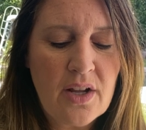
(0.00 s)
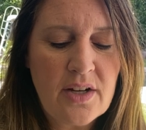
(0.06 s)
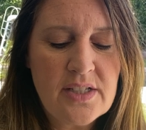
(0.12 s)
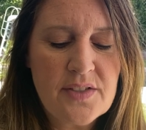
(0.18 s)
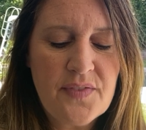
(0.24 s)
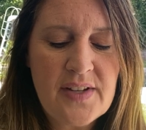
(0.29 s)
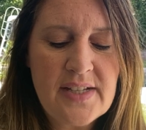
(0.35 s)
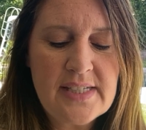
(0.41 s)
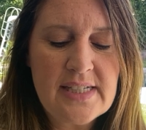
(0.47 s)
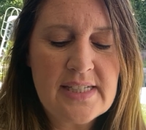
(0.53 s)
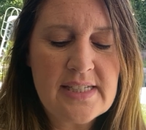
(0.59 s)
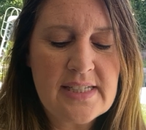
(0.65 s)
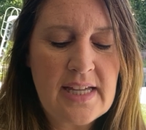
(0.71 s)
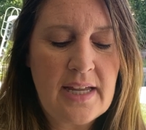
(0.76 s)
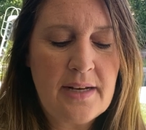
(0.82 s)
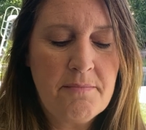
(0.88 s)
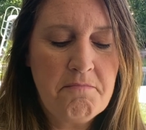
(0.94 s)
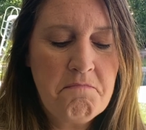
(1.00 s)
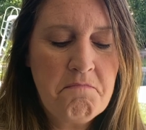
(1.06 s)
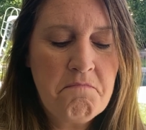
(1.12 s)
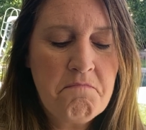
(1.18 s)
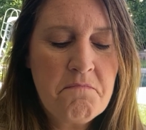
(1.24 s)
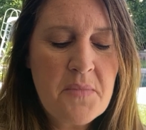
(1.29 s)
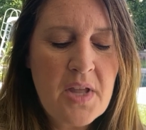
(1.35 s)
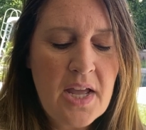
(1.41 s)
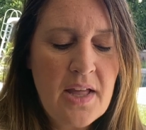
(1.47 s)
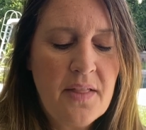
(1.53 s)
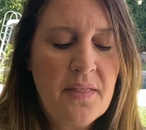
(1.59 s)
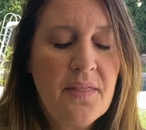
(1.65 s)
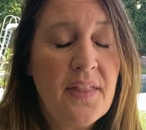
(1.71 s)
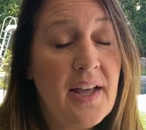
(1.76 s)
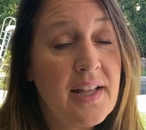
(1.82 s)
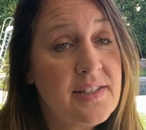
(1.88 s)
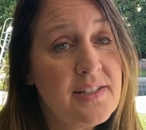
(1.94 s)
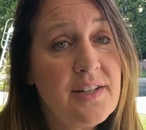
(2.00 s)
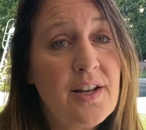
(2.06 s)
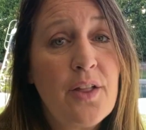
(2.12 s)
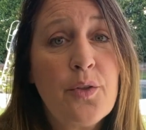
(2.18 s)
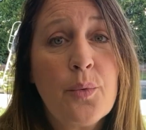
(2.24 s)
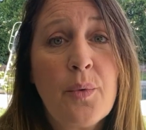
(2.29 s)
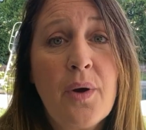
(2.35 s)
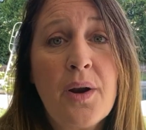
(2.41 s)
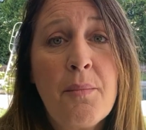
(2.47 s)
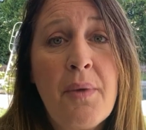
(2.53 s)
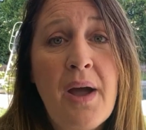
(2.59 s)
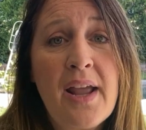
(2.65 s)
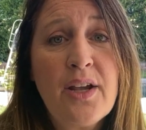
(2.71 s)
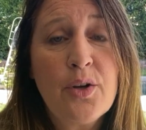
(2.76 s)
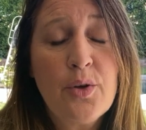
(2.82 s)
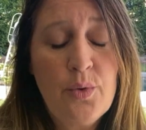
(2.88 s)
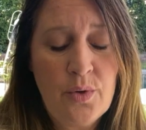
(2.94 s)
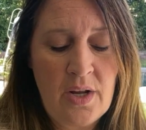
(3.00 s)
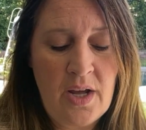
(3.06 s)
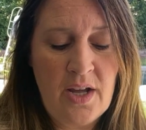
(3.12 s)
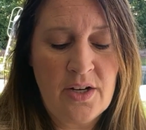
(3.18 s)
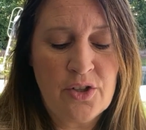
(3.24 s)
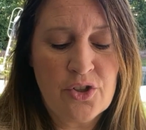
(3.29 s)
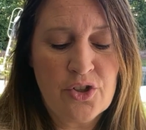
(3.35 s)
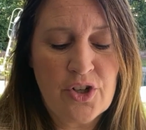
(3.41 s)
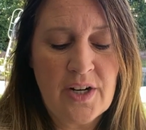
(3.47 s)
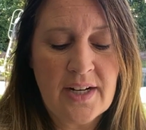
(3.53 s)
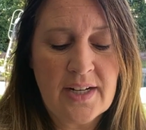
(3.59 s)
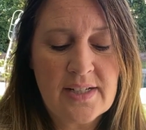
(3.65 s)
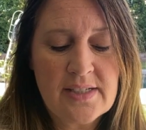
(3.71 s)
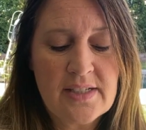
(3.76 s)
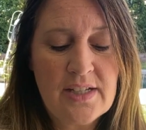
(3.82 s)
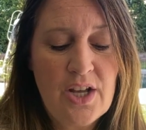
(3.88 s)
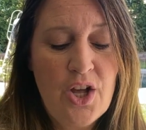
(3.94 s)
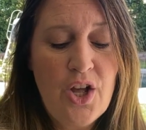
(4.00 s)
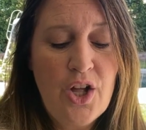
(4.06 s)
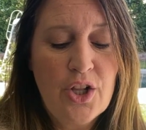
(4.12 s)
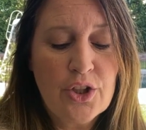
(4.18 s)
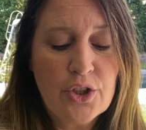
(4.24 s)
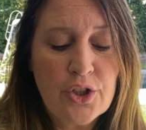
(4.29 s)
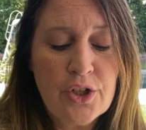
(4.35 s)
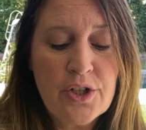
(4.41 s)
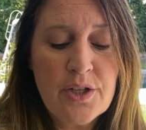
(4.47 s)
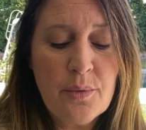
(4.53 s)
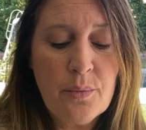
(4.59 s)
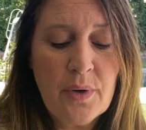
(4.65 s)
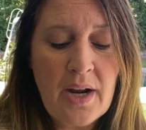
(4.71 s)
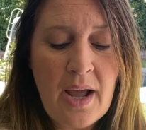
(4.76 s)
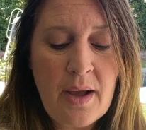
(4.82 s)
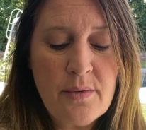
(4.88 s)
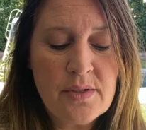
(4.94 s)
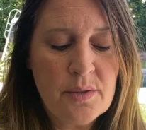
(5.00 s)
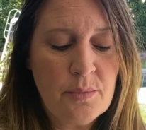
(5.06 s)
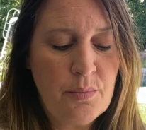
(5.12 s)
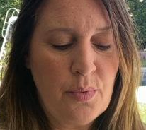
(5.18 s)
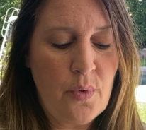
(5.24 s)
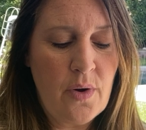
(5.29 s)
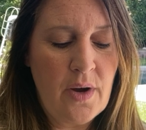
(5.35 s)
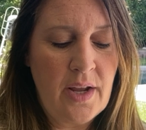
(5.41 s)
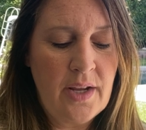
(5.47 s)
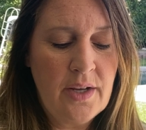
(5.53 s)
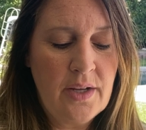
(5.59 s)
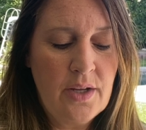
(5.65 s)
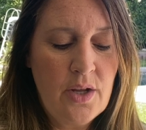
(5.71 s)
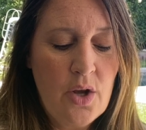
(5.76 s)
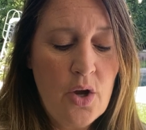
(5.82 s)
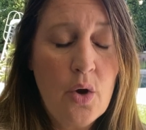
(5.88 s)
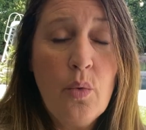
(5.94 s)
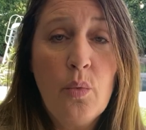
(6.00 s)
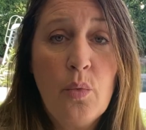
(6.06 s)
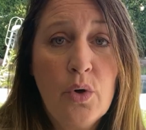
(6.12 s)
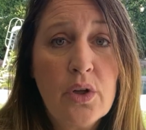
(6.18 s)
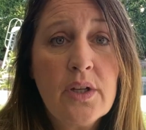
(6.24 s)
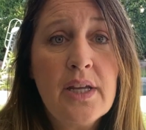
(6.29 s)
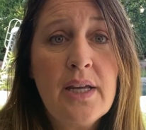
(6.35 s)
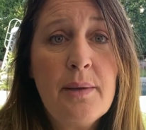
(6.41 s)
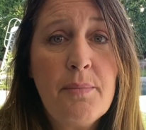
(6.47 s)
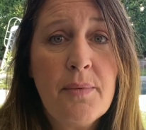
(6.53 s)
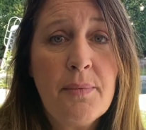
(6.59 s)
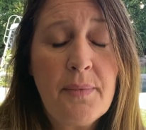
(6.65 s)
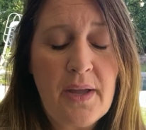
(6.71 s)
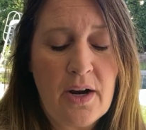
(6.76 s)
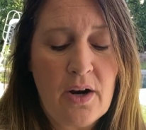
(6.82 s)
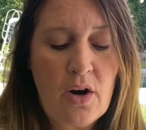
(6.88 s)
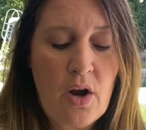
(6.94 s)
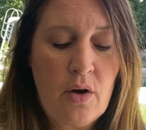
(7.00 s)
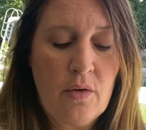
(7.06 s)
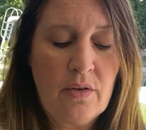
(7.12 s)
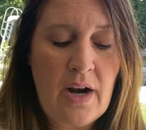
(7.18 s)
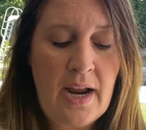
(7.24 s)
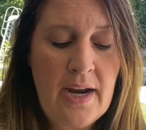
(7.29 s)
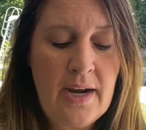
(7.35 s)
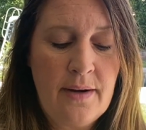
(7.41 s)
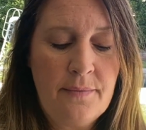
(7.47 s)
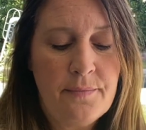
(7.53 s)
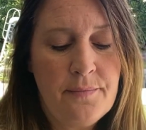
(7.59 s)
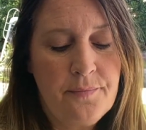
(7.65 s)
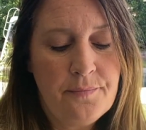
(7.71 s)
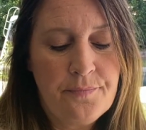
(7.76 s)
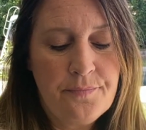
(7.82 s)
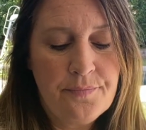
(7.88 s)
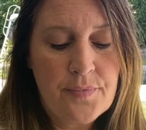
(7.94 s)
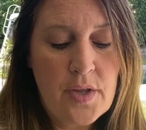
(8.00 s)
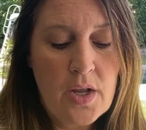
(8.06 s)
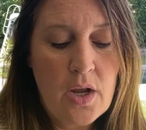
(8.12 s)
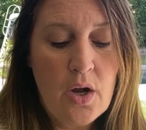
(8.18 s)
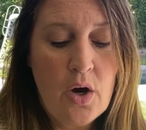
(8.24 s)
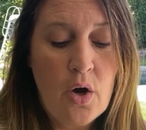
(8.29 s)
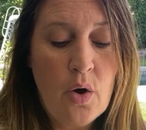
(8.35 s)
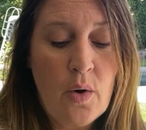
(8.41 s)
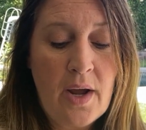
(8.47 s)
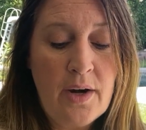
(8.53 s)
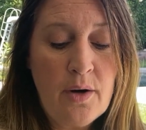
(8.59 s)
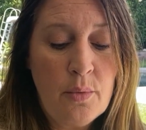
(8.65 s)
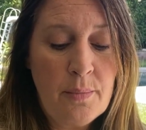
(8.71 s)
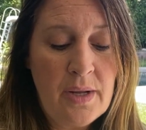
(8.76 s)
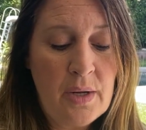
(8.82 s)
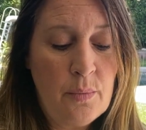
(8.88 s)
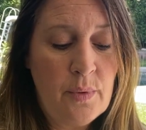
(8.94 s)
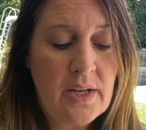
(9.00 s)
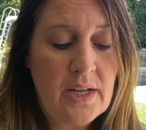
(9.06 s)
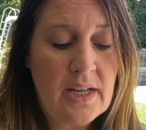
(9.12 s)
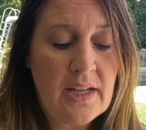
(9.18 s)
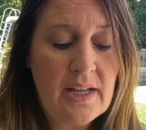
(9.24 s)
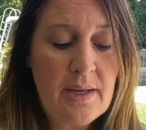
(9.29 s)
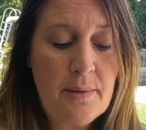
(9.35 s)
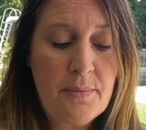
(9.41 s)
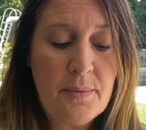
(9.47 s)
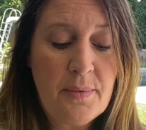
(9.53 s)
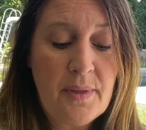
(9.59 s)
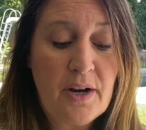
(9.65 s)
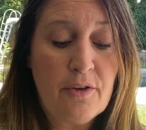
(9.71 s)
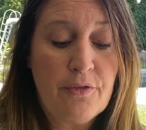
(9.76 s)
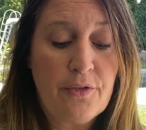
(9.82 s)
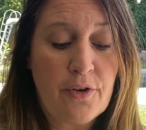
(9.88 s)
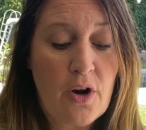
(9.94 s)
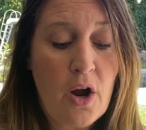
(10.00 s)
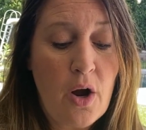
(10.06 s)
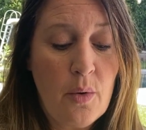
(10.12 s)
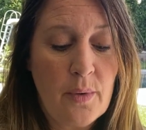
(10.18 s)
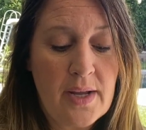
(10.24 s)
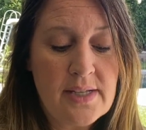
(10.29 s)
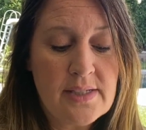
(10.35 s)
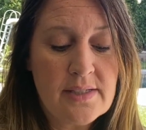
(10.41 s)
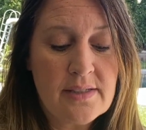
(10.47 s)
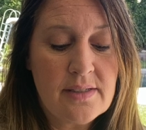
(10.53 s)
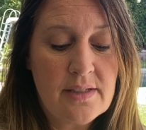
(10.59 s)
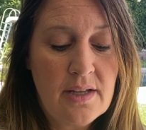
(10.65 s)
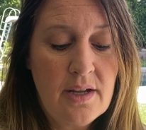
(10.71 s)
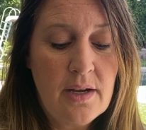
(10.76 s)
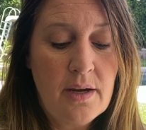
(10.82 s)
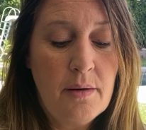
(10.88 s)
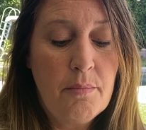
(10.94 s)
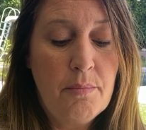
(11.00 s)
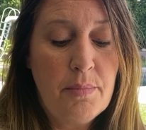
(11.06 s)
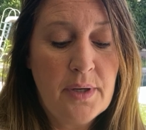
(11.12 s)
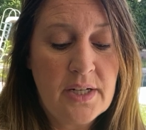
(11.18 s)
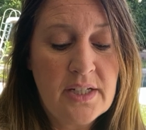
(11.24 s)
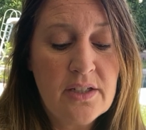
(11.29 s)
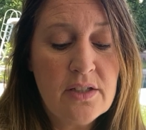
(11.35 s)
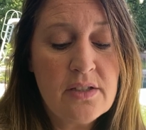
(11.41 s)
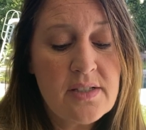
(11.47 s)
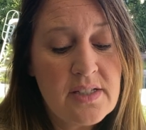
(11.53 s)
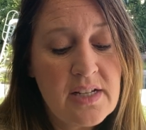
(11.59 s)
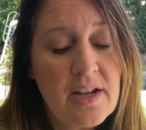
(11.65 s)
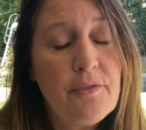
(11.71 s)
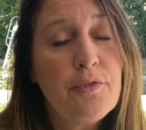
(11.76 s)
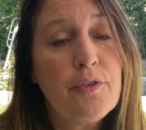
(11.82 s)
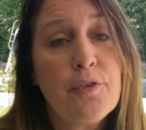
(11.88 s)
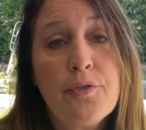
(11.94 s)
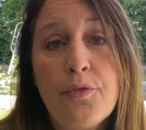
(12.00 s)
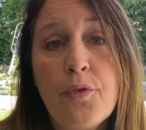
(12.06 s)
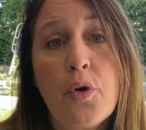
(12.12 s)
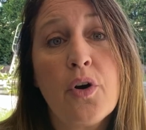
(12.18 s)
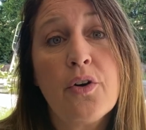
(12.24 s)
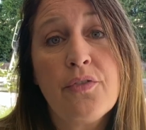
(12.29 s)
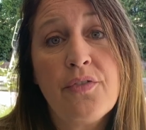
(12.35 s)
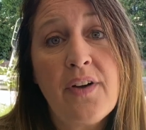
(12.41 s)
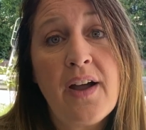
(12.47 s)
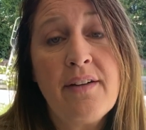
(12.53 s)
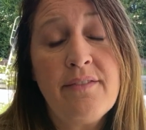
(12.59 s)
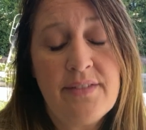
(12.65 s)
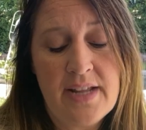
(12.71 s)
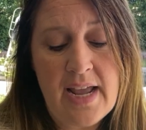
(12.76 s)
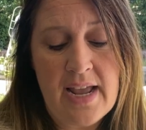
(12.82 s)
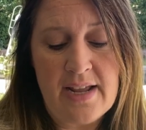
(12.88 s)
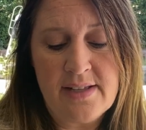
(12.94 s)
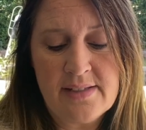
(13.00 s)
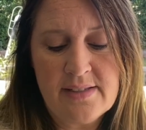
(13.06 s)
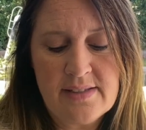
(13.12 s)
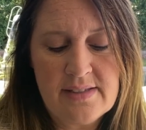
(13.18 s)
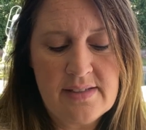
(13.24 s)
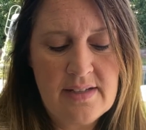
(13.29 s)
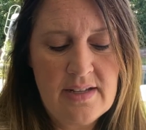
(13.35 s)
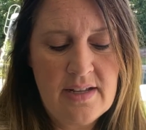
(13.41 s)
on his face, he said, "That's another one of my coon hunting tricks. Learned it when I was a boy. We'll keep him there all right. Oh, I don't mean we can keep him there for always, but he'll stay for 4 or 5 days.